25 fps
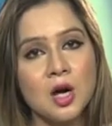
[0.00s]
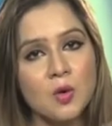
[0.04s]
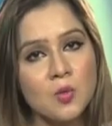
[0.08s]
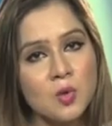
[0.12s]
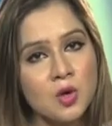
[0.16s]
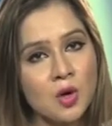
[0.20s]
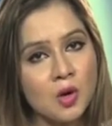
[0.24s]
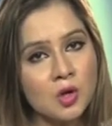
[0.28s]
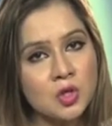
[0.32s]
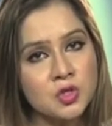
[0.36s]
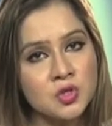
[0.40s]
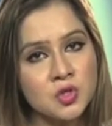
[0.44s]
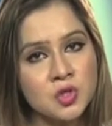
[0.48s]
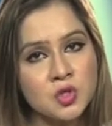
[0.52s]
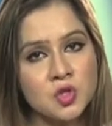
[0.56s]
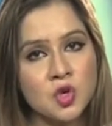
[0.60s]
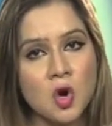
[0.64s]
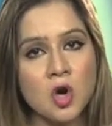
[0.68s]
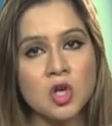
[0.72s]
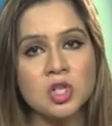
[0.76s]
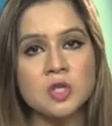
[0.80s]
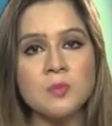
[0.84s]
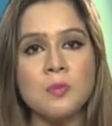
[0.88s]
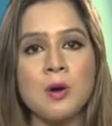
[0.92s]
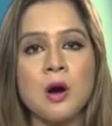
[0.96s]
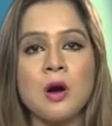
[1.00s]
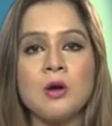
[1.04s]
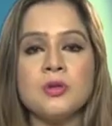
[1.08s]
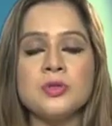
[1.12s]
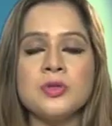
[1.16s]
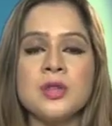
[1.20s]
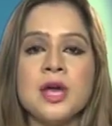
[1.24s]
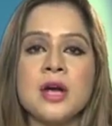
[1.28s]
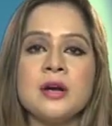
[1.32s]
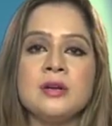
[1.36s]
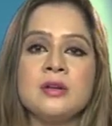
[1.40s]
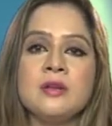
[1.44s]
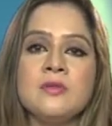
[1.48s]
We also talked
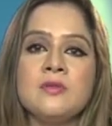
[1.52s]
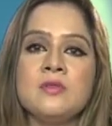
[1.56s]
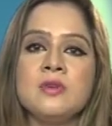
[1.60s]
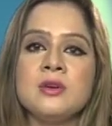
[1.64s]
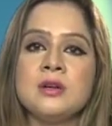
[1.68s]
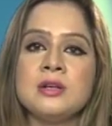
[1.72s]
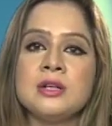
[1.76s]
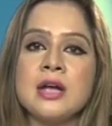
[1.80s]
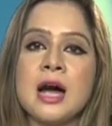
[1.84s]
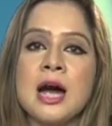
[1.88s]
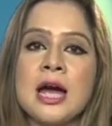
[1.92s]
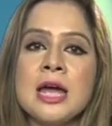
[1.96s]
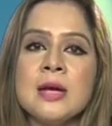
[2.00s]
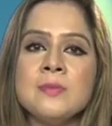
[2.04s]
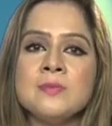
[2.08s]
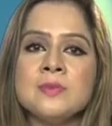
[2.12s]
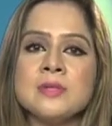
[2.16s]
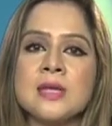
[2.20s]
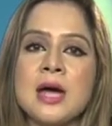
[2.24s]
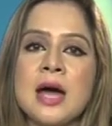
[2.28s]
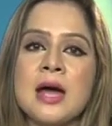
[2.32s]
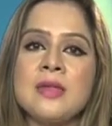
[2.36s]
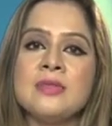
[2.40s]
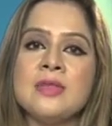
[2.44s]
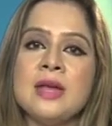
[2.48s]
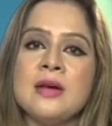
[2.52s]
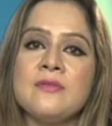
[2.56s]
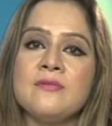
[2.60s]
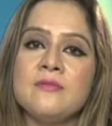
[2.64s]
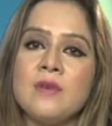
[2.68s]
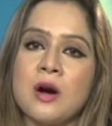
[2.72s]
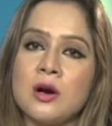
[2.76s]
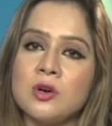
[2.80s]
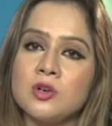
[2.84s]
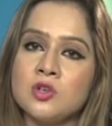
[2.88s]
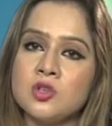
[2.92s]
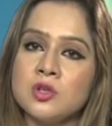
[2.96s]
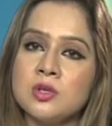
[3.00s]
about their different types and their
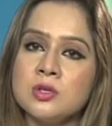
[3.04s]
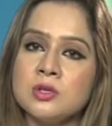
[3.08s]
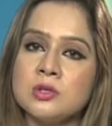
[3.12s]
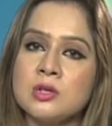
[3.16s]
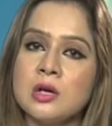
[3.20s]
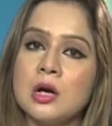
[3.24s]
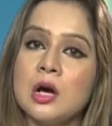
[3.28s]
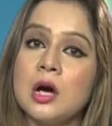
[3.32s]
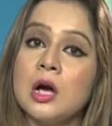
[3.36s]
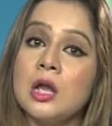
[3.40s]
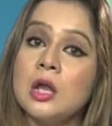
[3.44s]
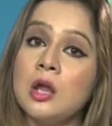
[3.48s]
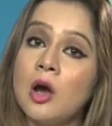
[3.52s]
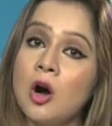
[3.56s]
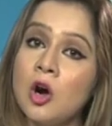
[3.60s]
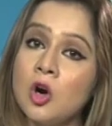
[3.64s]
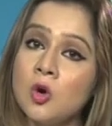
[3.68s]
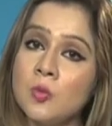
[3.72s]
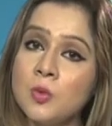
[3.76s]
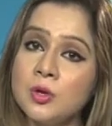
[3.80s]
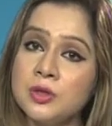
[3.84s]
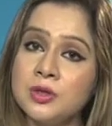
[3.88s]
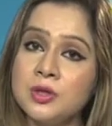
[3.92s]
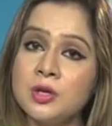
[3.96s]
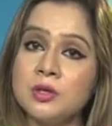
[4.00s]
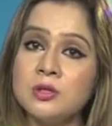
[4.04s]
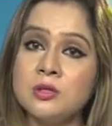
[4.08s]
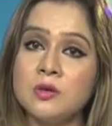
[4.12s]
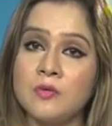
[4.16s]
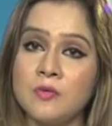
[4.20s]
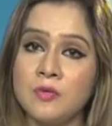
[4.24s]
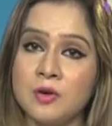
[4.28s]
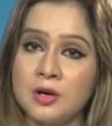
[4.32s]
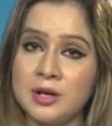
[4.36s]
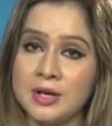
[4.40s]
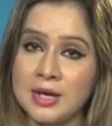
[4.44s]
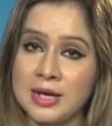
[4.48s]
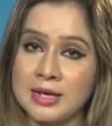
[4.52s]
functions along with the
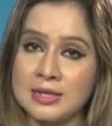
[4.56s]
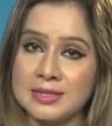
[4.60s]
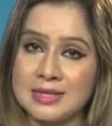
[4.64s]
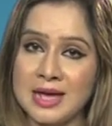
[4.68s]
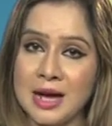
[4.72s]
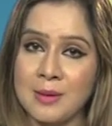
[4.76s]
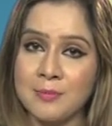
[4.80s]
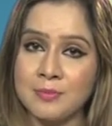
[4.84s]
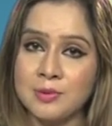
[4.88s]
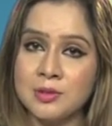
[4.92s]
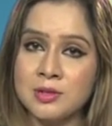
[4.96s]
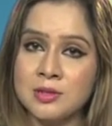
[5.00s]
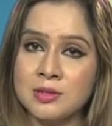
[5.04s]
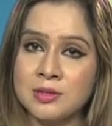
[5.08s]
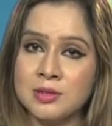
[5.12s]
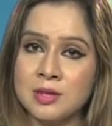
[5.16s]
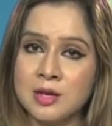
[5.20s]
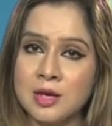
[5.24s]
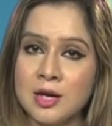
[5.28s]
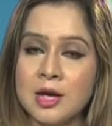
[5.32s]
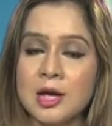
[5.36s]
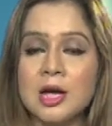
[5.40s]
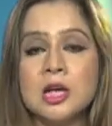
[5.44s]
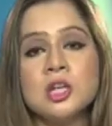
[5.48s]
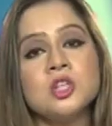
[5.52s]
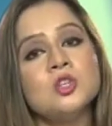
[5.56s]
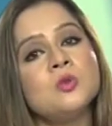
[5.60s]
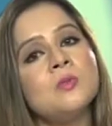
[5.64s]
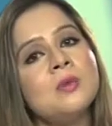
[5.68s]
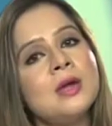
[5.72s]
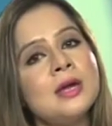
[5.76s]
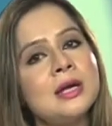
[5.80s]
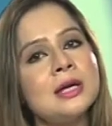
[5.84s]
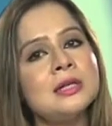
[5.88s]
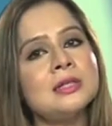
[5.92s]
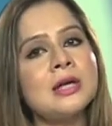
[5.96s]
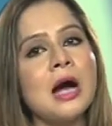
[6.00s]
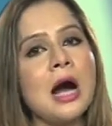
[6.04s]
different examples to
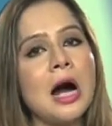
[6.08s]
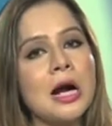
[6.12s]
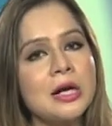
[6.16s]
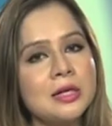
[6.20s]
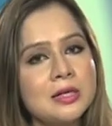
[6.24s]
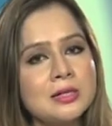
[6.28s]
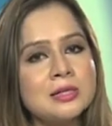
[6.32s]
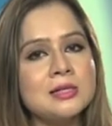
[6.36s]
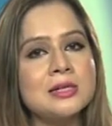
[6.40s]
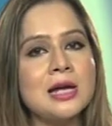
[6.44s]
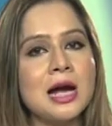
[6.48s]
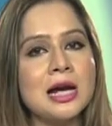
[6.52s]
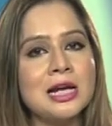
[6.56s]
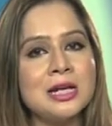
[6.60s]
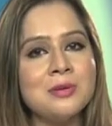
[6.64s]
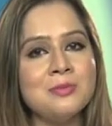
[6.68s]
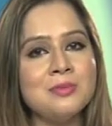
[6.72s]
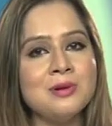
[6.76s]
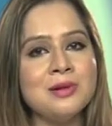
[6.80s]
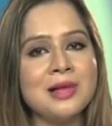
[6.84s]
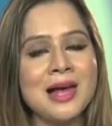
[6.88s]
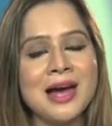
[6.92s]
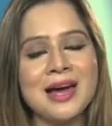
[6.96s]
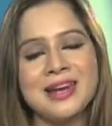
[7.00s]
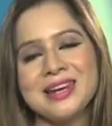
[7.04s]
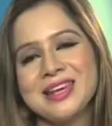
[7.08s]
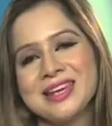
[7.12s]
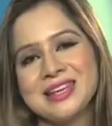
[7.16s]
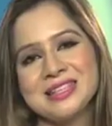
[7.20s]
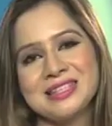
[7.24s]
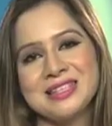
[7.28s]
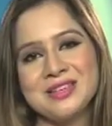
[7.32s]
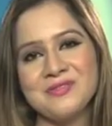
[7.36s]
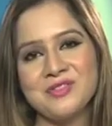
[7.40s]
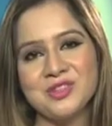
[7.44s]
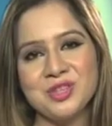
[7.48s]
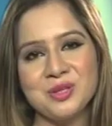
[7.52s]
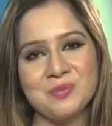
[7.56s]
make it understandable and
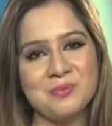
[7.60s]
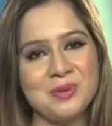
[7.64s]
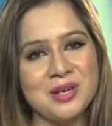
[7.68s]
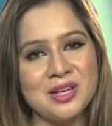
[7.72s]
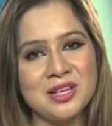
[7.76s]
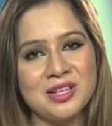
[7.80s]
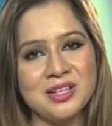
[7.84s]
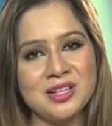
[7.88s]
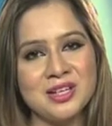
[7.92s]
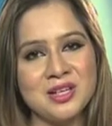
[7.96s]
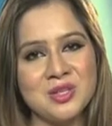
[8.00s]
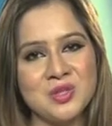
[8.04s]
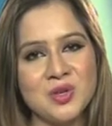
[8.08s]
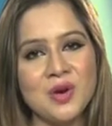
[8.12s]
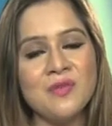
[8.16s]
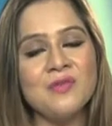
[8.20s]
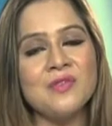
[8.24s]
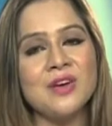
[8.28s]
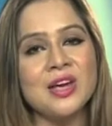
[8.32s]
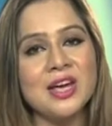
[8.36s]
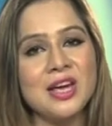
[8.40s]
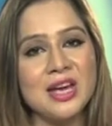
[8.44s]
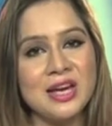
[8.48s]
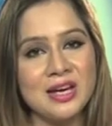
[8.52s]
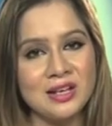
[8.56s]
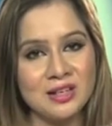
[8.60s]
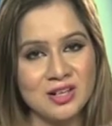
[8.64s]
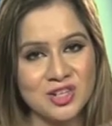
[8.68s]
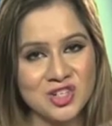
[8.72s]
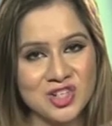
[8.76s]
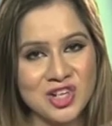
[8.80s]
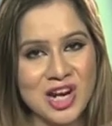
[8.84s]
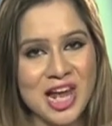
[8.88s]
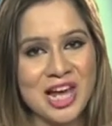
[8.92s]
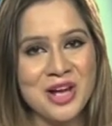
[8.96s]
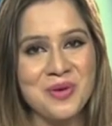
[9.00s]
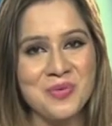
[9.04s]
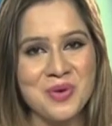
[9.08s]
easy for the beginners of
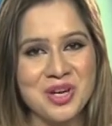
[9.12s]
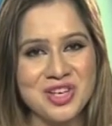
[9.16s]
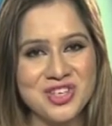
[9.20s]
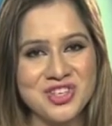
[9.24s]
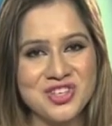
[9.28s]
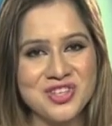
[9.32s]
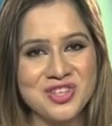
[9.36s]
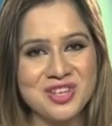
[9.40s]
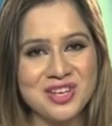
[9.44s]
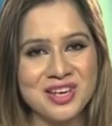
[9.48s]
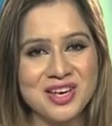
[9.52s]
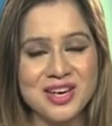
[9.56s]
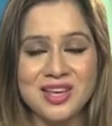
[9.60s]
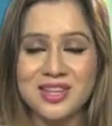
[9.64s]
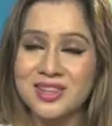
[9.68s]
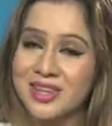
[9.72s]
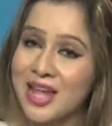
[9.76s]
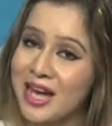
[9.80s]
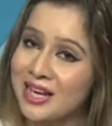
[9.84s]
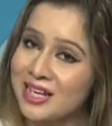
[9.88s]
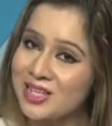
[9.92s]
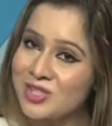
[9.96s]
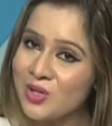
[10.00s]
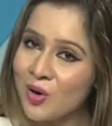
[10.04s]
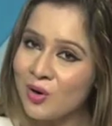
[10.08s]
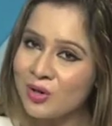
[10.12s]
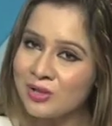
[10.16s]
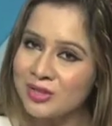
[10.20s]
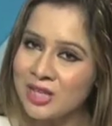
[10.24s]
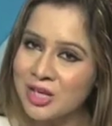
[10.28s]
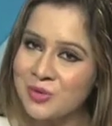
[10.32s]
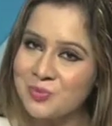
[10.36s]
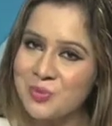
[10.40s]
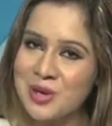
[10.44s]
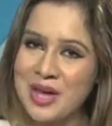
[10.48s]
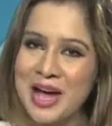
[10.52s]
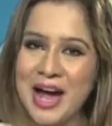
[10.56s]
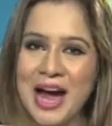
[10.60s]
English language. That is all
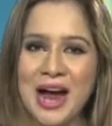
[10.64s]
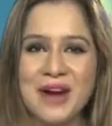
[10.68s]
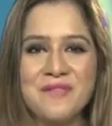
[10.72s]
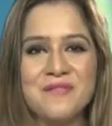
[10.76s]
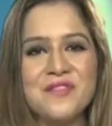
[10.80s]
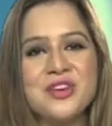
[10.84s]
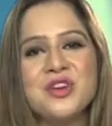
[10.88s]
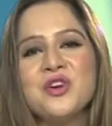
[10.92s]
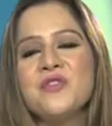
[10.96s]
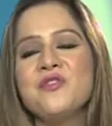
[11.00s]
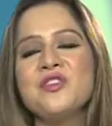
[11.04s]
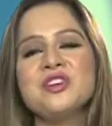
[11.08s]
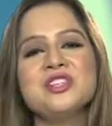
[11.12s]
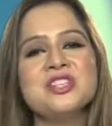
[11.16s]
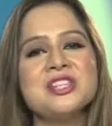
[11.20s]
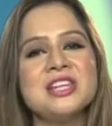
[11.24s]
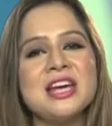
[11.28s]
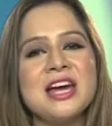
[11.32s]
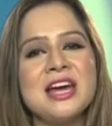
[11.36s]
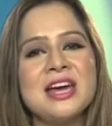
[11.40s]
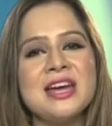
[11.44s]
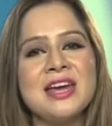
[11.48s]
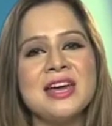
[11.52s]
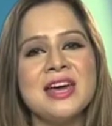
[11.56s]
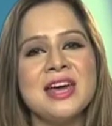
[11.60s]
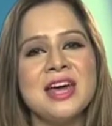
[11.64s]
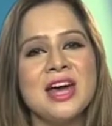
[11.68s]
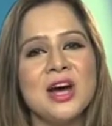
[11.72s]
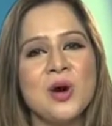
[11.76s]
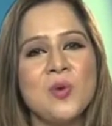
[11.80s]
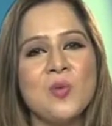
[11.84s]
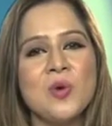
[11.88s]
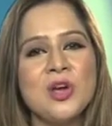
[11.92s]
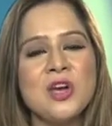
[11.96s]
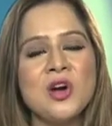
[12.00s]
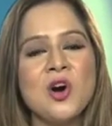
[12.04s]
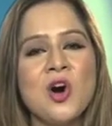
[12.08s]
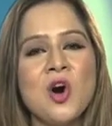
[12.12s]
that we had for you for today.
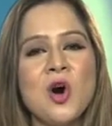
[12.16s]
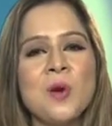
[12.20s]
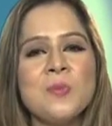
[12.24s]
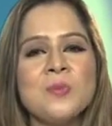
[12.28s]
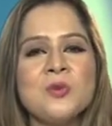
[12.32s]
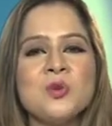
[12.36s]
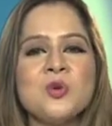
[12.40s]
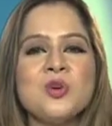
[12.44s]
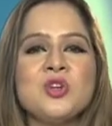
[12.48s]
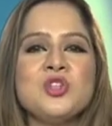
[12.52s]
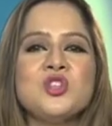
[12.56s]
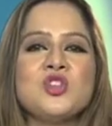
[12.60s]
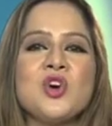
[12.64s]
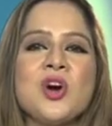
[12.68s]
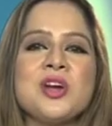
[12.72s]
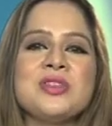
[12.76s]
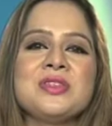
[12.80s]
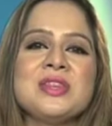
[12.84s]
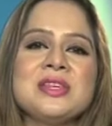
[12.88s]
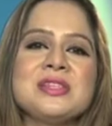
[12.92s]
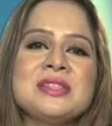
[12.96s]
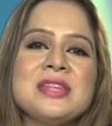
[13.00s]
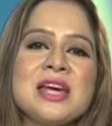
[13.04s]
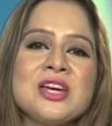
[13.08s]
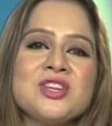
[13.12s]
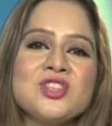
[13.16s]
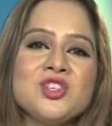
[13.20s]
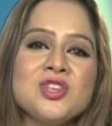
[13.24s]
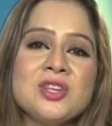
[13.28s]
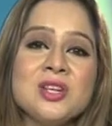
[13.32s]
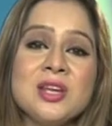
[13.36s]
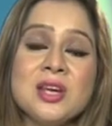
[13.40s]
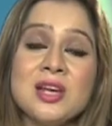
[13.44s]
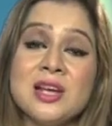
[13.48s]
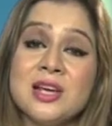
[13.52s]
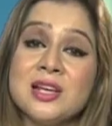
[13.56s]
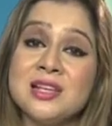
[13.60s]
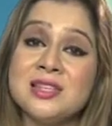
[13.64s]
We hope you enjoyed the session.
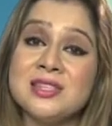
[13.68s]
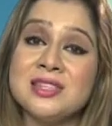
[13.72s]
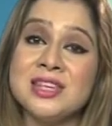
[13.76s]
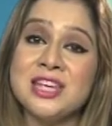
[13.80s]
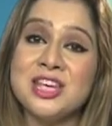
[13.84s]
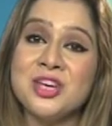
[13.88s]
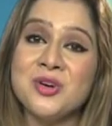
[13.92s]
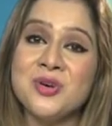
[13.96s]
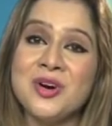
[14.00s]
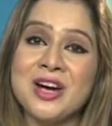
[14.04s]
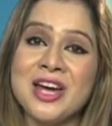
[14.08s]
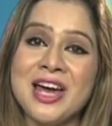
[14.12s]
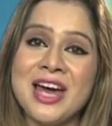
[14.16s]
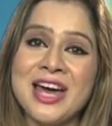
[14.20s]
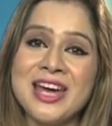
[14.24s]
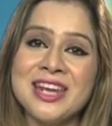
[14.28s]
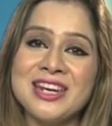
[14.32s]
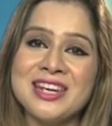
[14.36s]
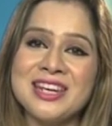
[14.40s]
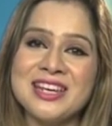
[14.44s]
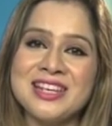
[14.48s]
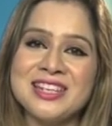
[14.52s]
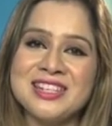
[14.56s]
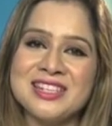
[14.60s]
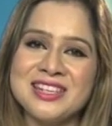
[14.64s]
See you again.